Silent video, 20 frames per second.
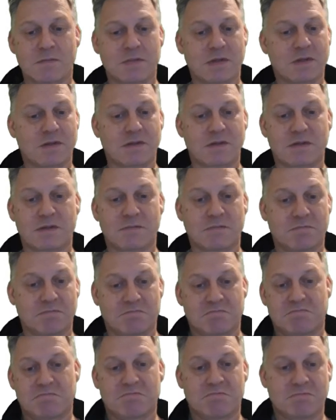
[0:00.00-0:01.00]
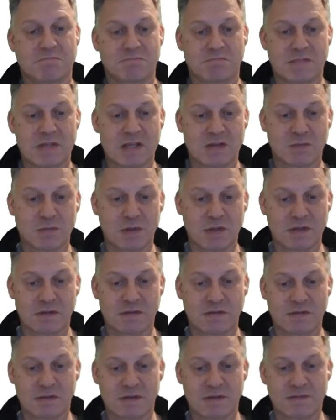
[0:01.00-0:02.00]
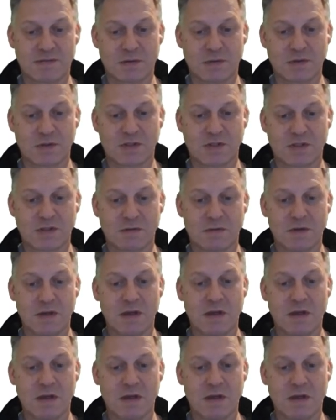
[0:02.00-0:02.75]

because that's what it defaulted to